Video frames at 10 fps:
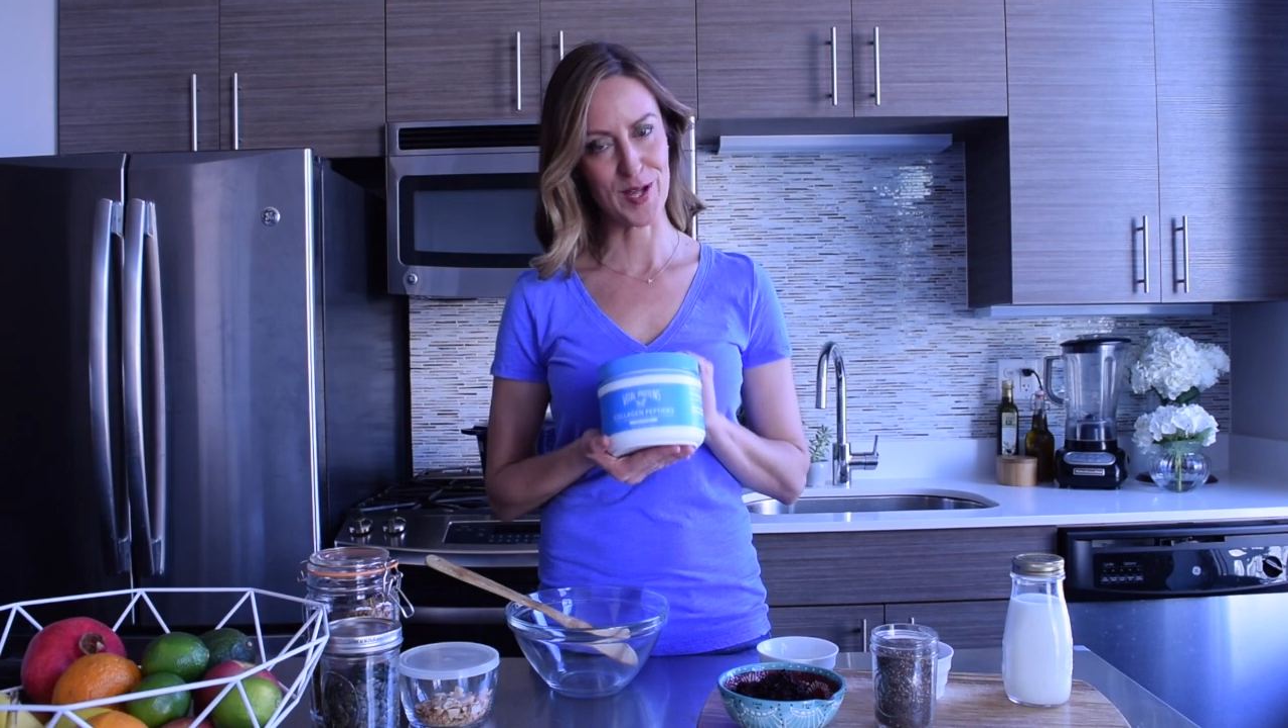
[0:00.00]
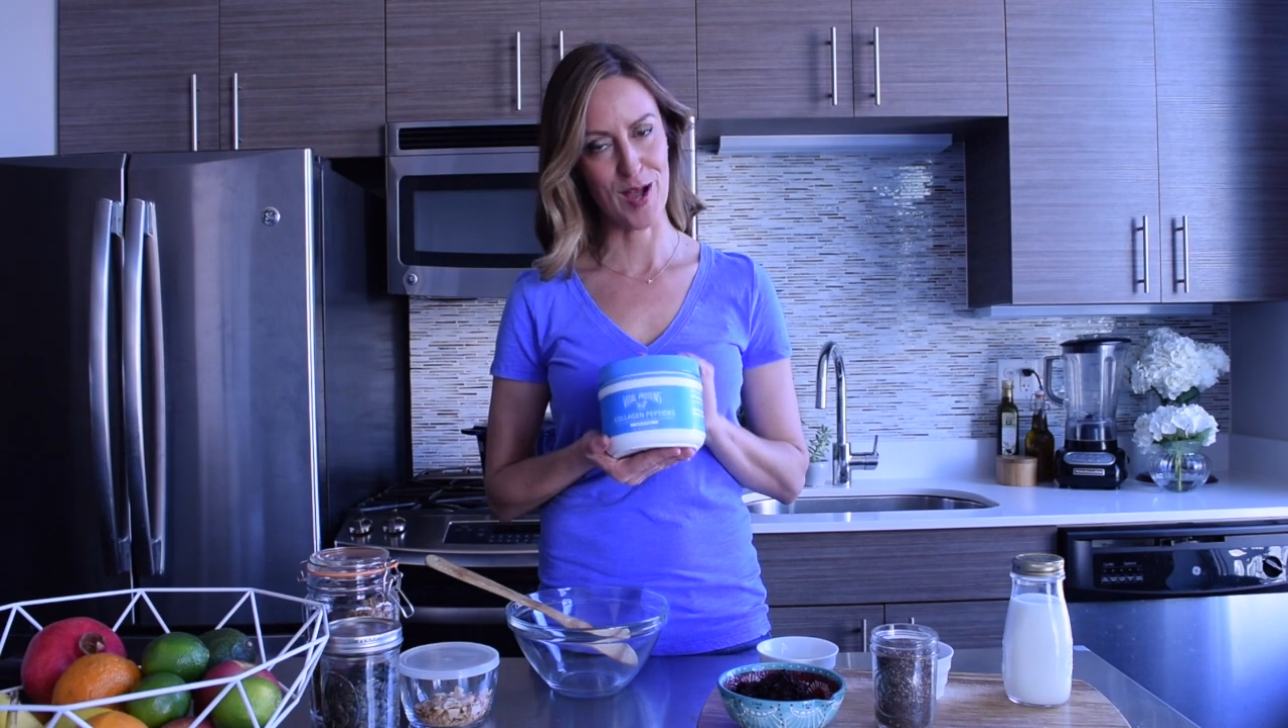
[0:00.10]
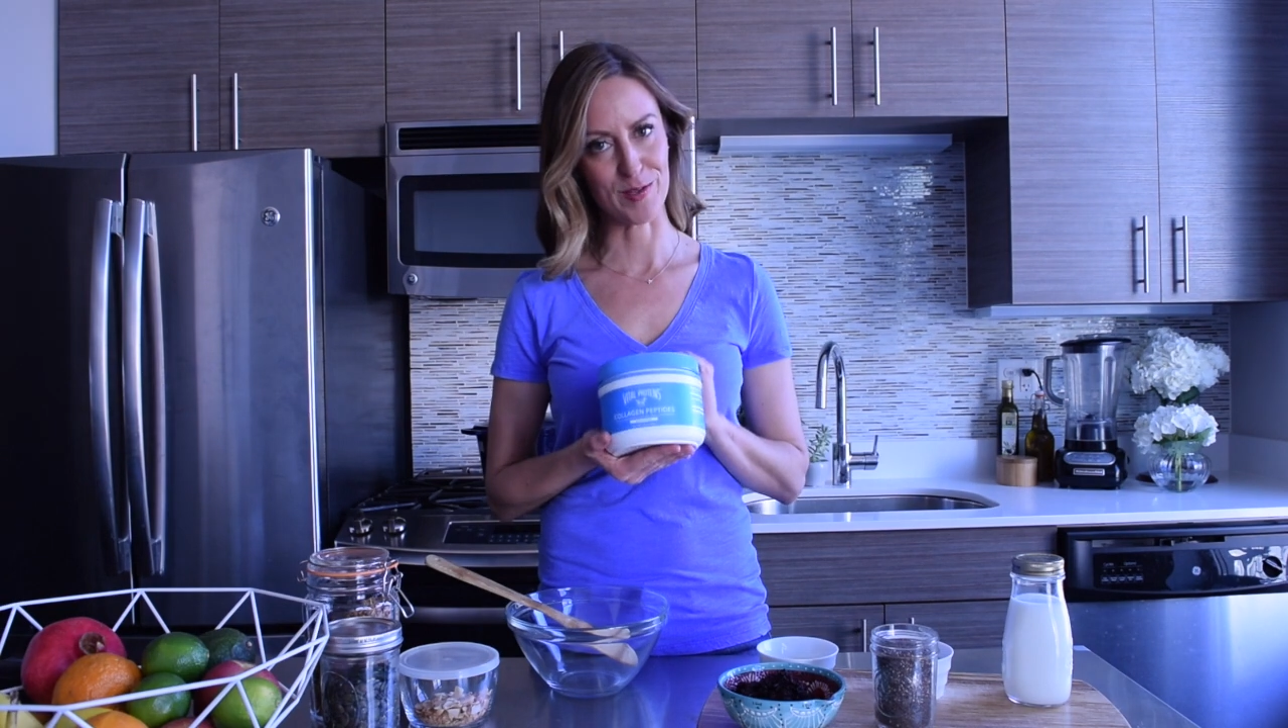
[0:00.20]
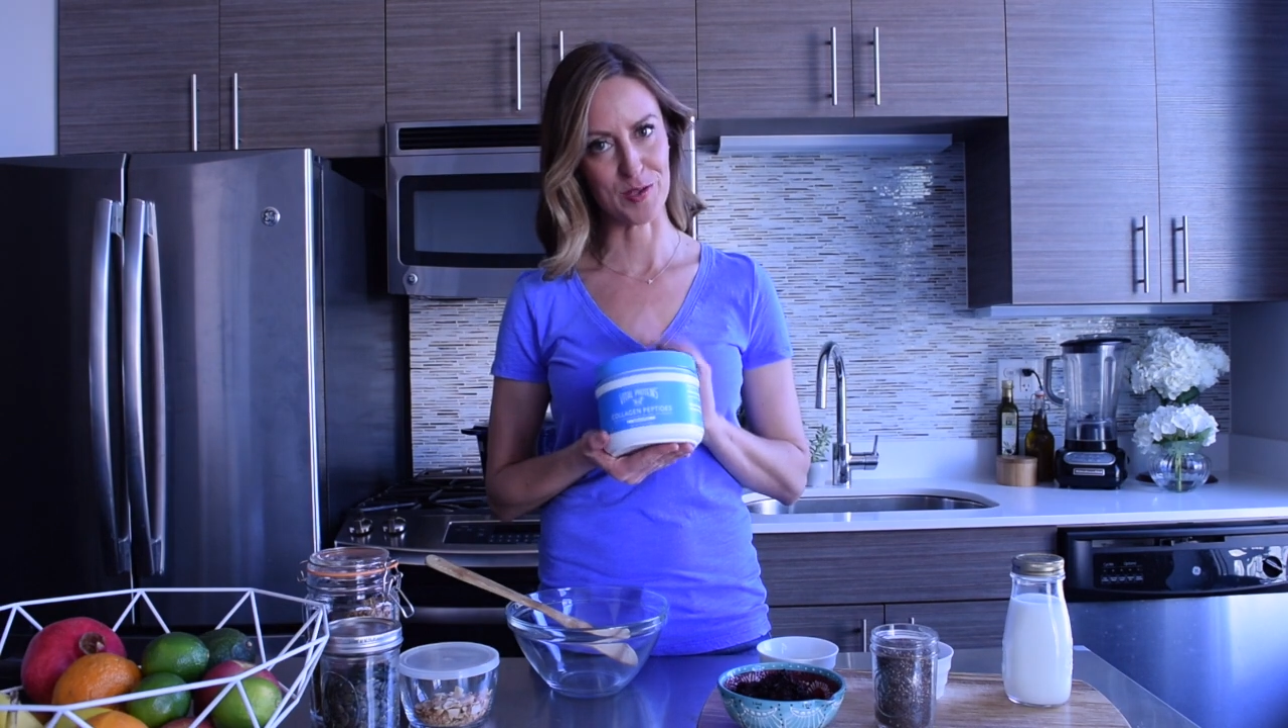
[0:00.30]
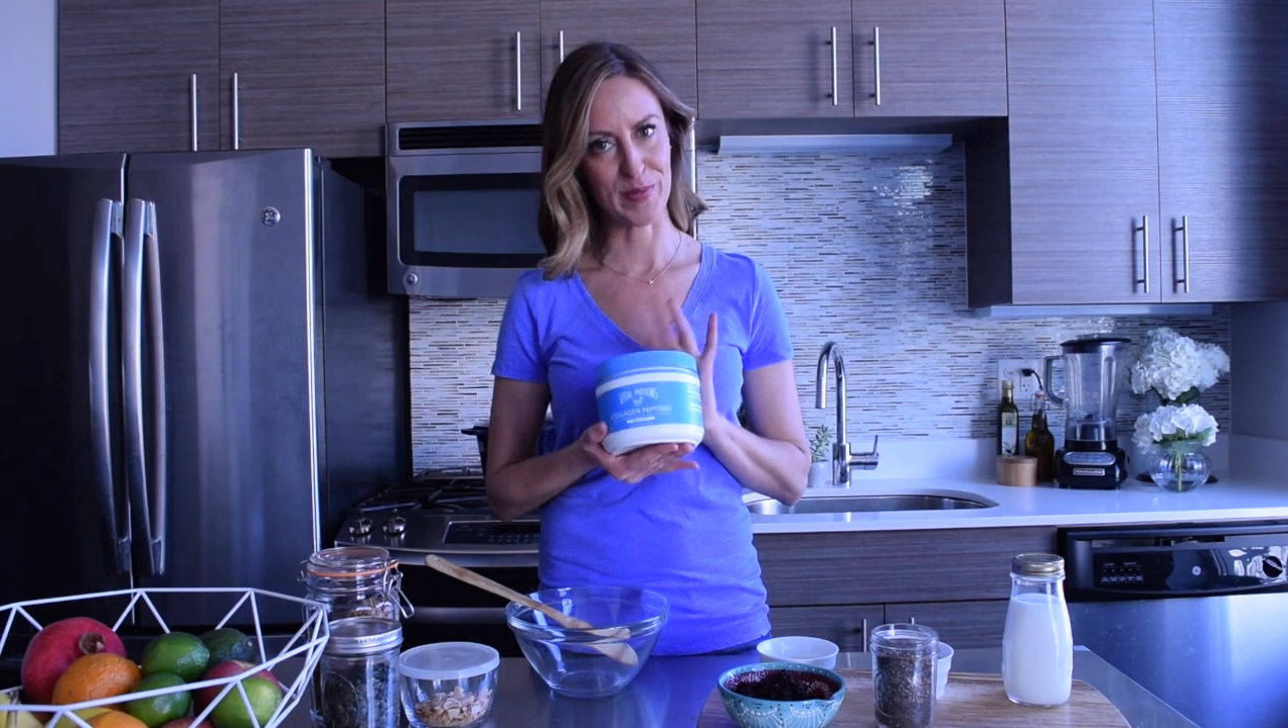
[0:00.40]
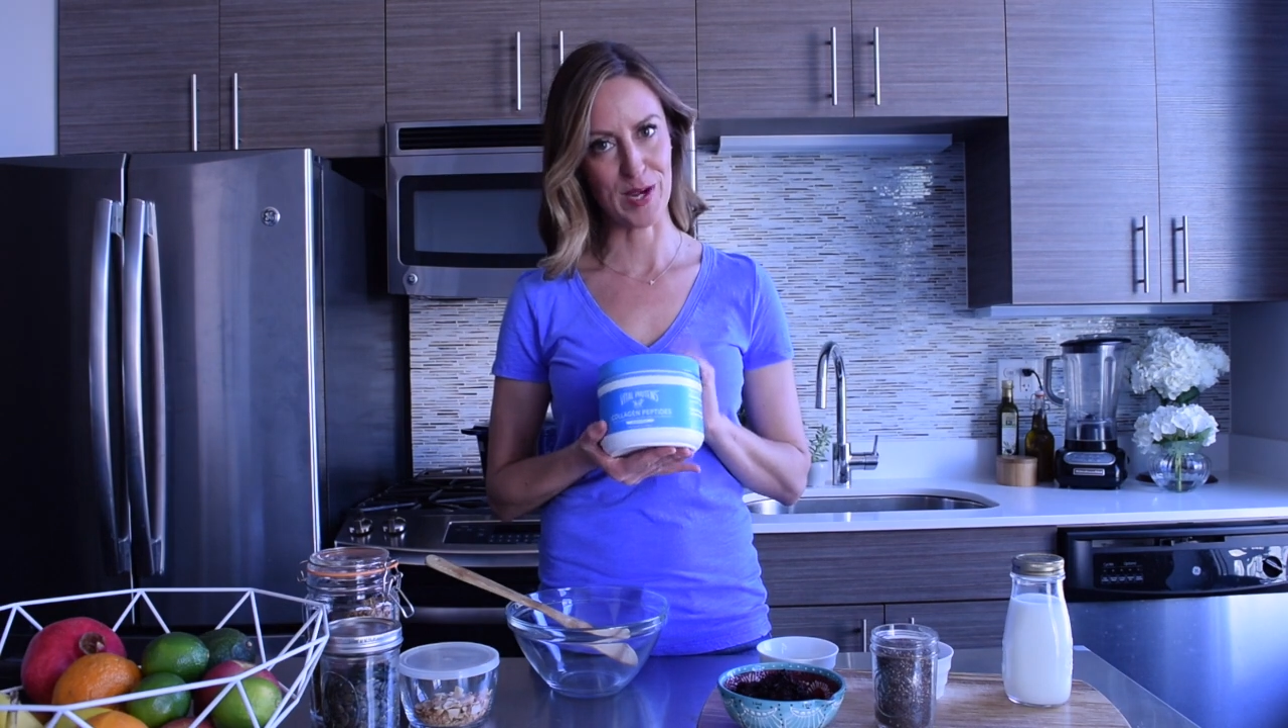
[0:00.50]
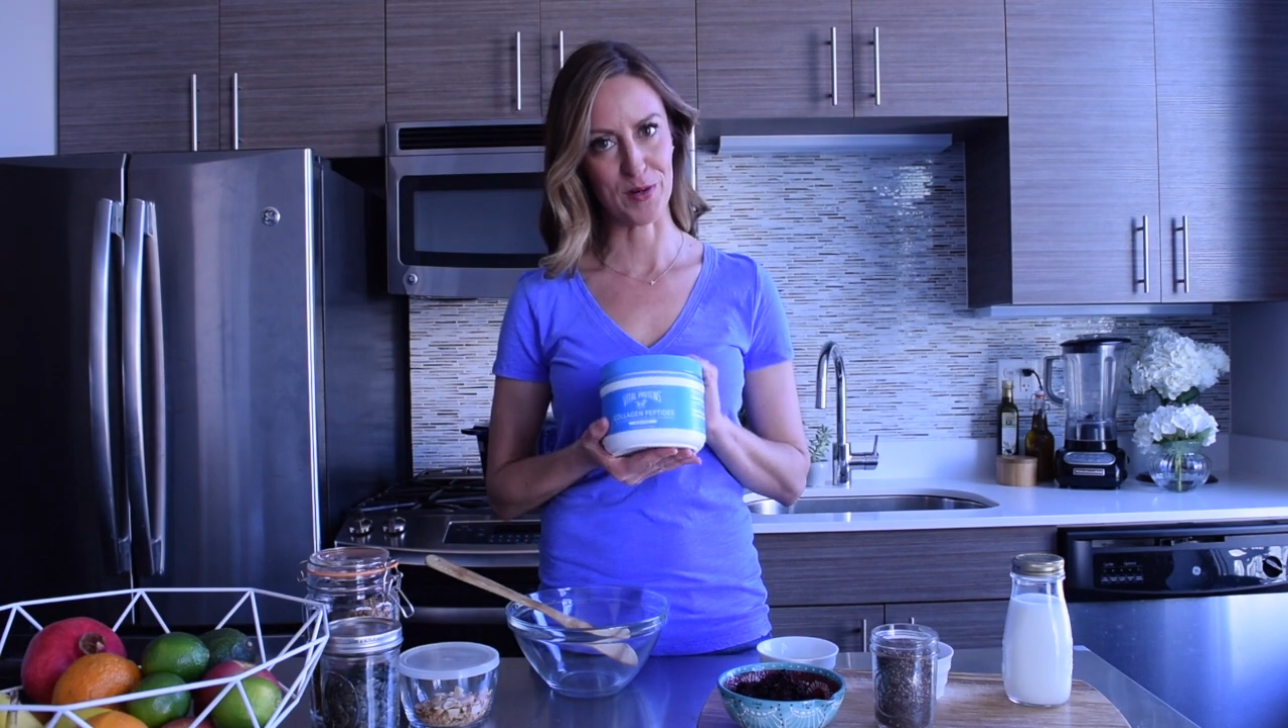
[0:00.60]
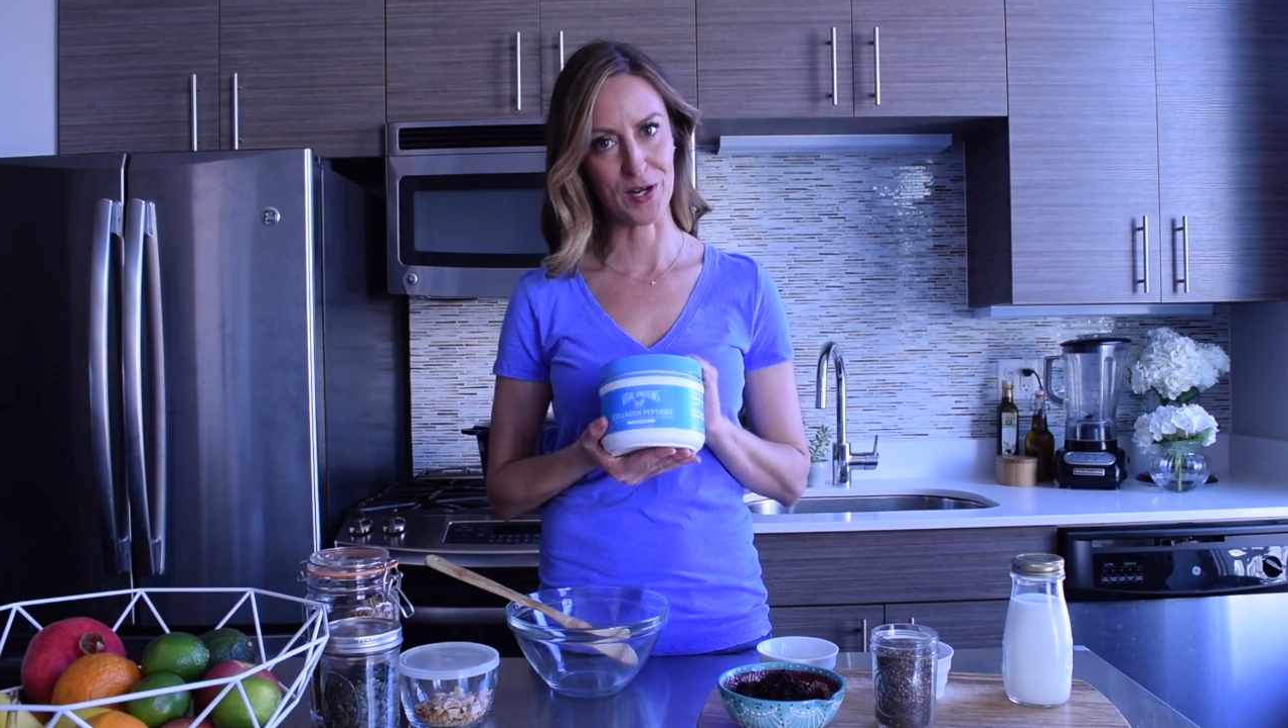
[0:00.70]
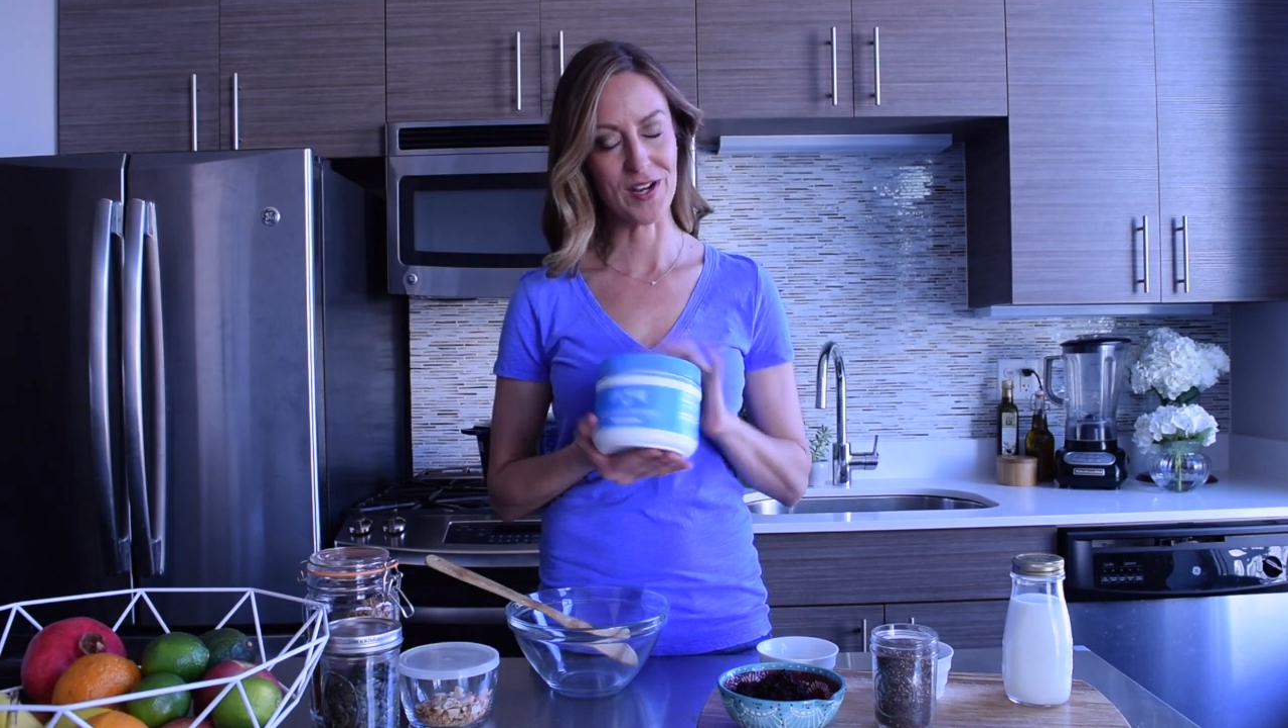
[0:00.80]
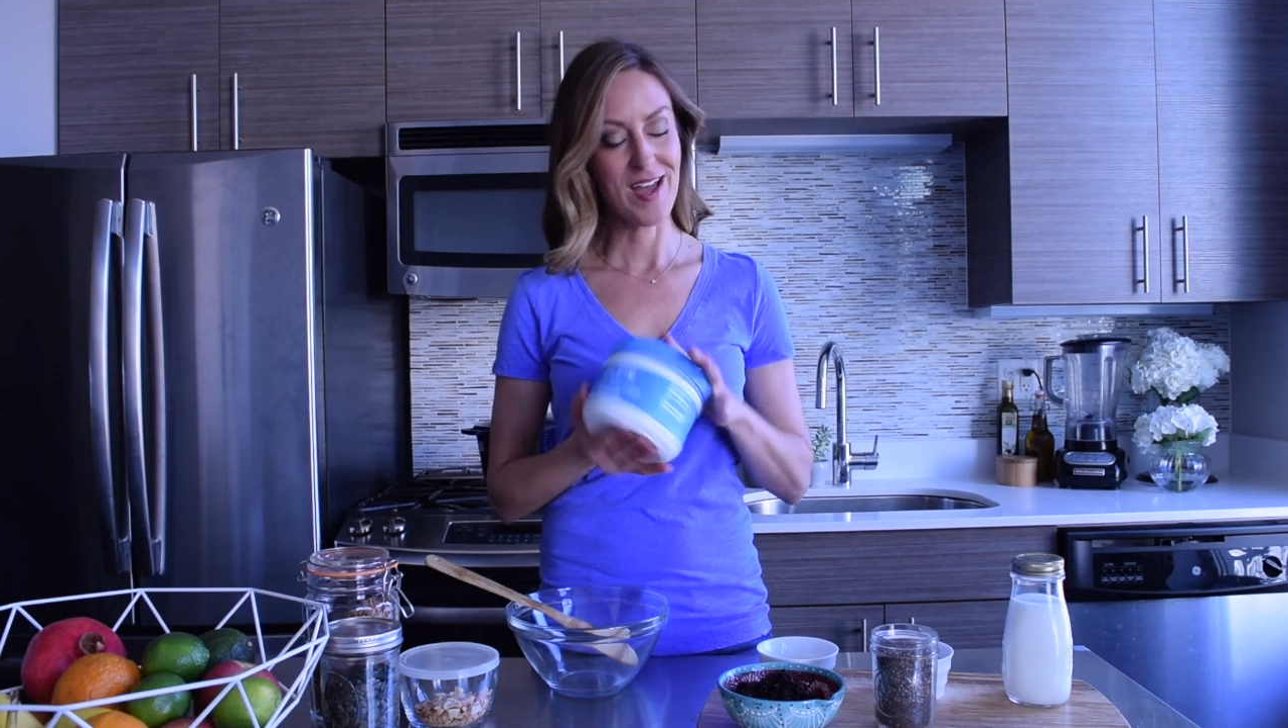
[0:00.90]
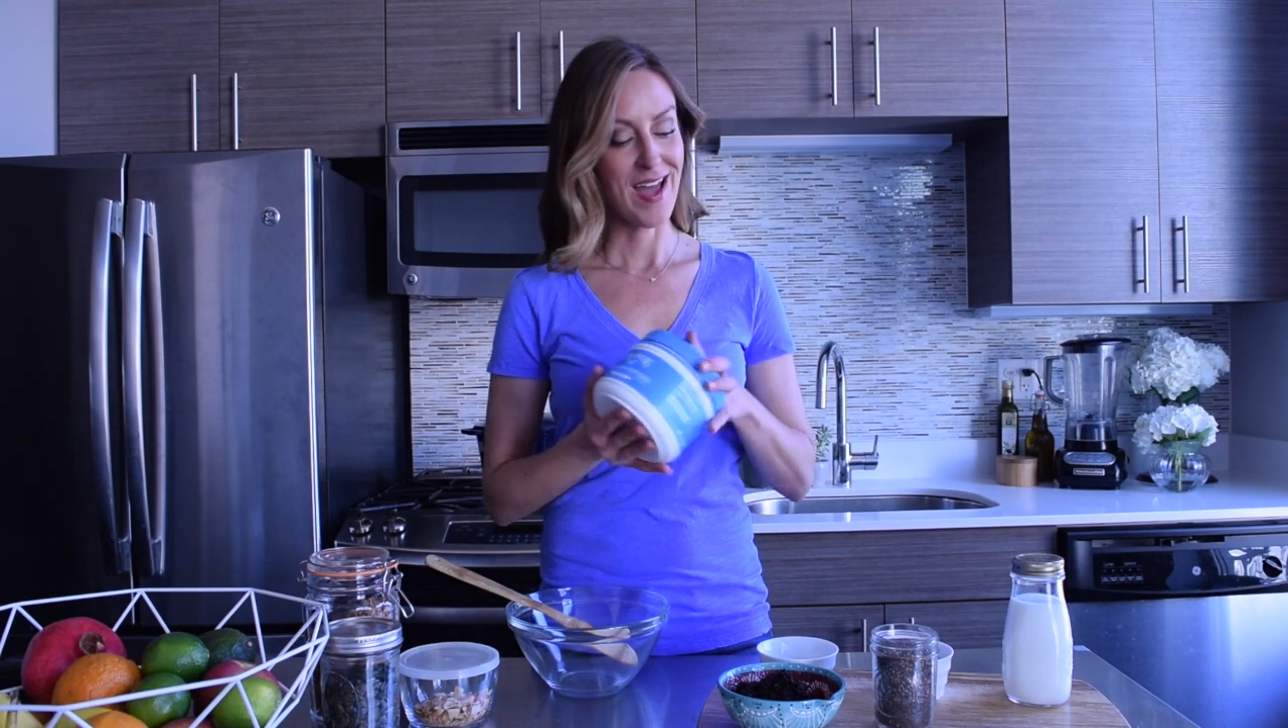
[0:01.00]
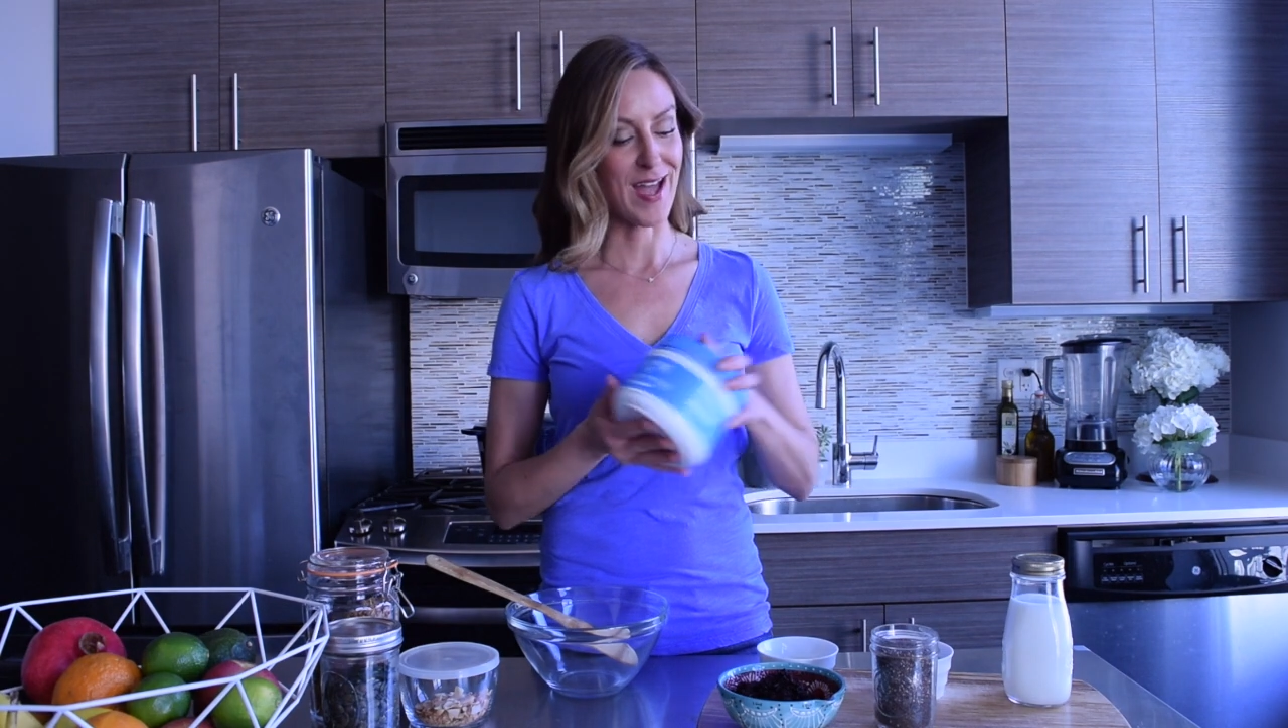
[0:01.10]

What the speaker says: collagen powder,